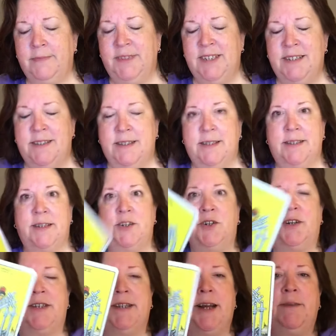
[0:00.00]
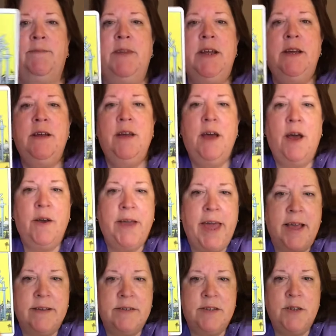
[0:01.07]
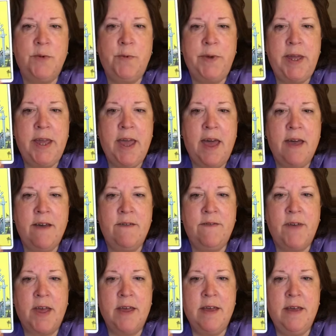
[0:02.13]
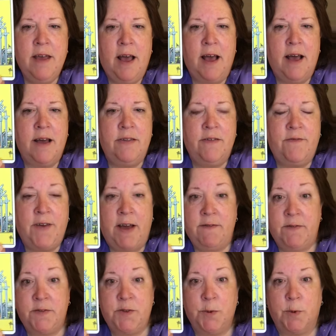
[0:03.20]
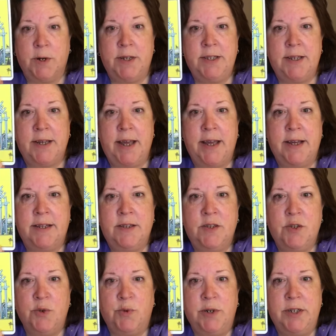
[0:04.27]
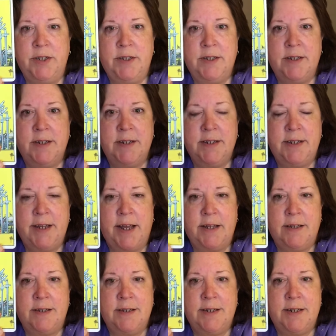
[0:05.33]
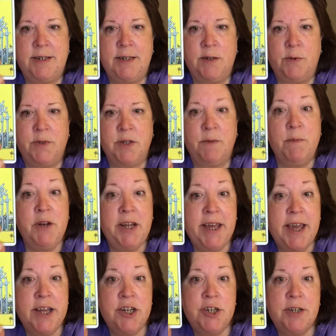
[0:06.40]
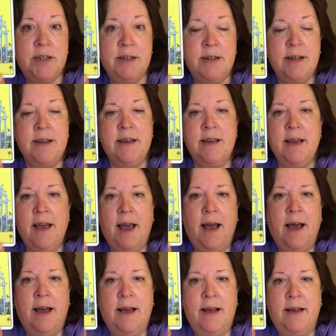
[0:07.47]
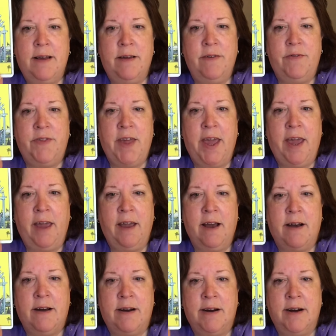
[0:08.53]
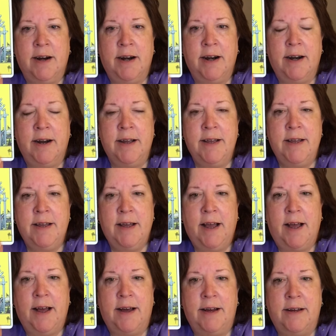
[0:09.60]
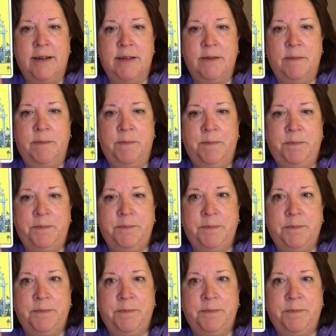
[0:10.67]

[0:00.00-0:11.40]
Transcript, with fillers: This is interesting. Okay, so we have uh, the Five of Swords, and Swords tends to deal with communication. Uh, they are um,